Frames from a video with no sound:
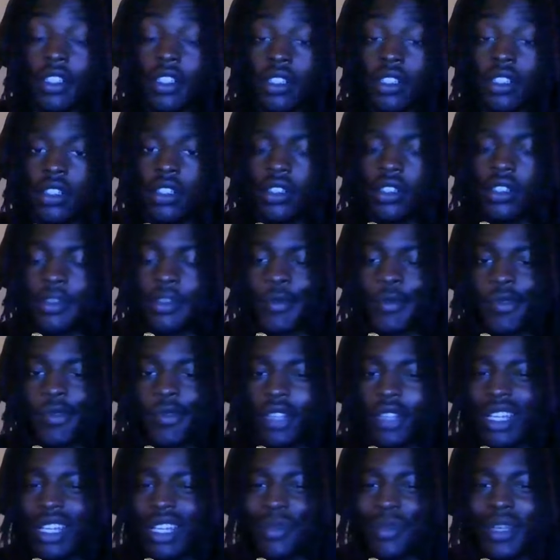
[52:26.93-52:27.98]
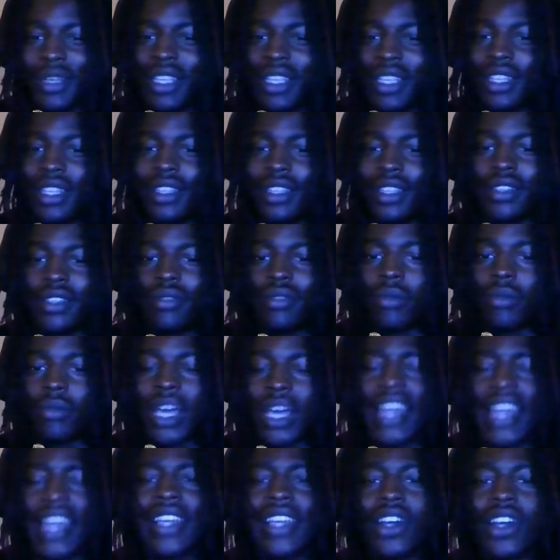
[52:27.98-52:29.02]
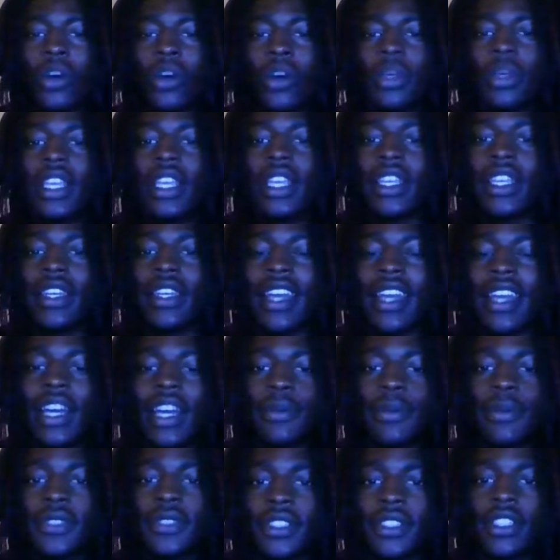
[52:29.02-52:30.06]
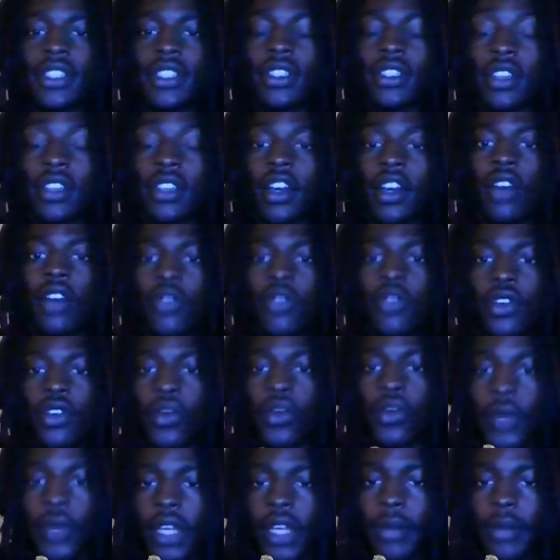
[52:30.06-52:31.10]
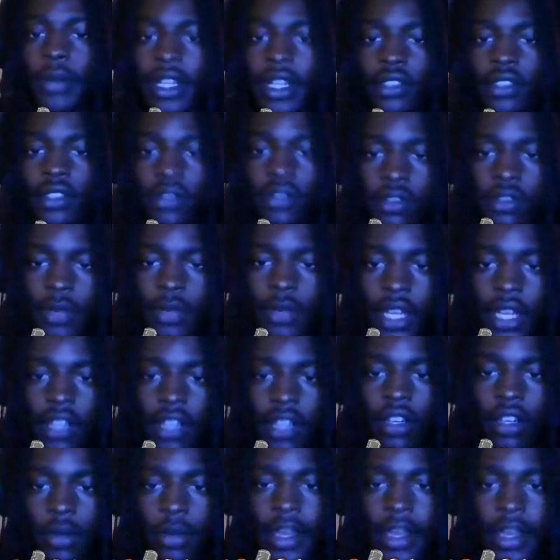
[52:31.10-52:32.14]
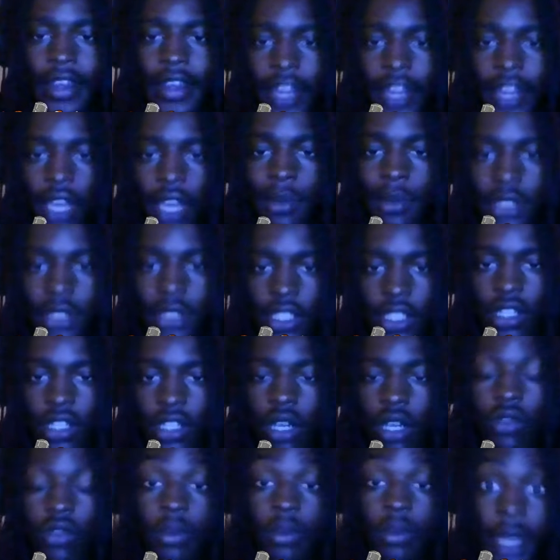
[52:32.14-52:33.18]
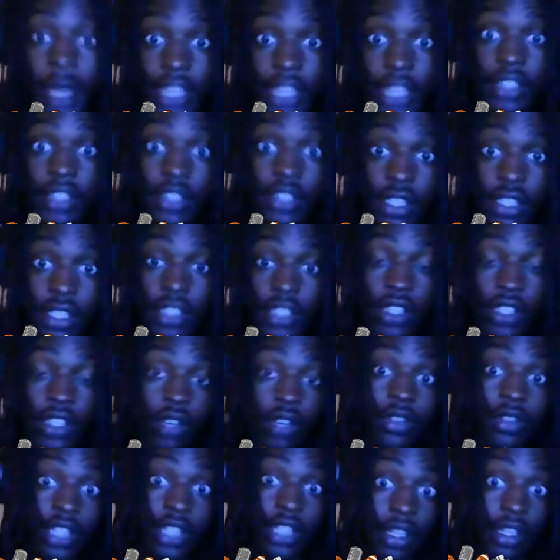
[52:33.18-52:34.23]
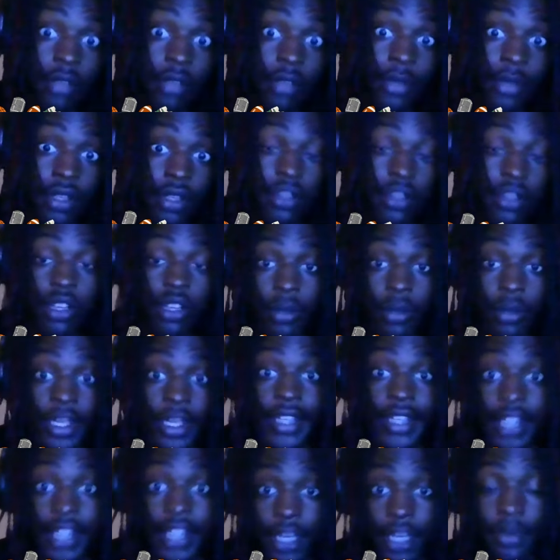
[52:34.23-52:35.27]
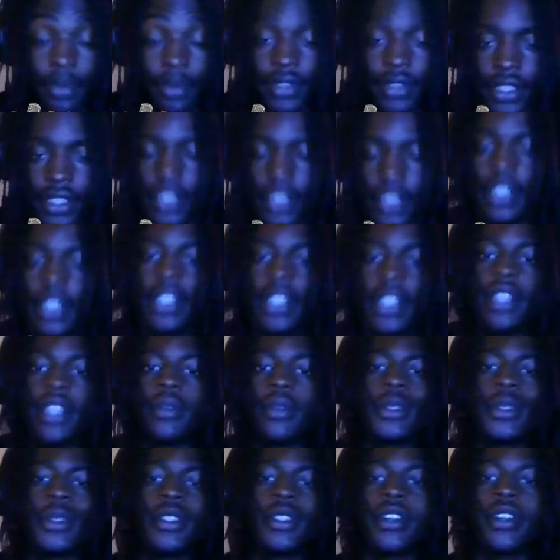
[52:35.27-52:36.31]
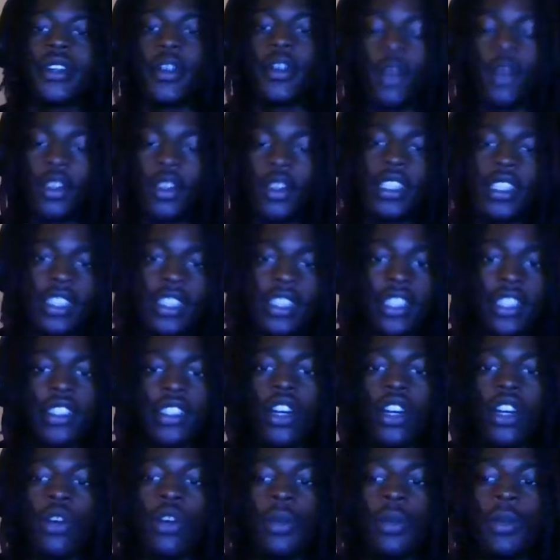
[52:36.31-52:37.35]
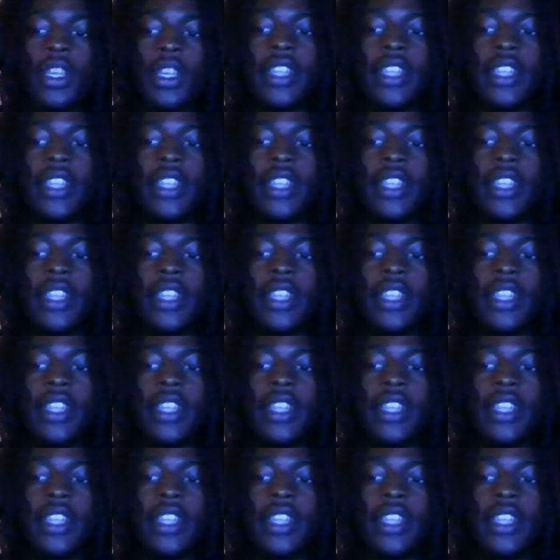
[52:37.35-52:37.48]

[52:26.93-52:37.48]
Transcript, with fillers: Um, I mean, how did Kobe get nine percent over Kareem Abdul-Jabbar? Kobe got nine percent over Magic Johnson, over Larry Bird. Kobe got nine percent. You know, uh, it's Kobe.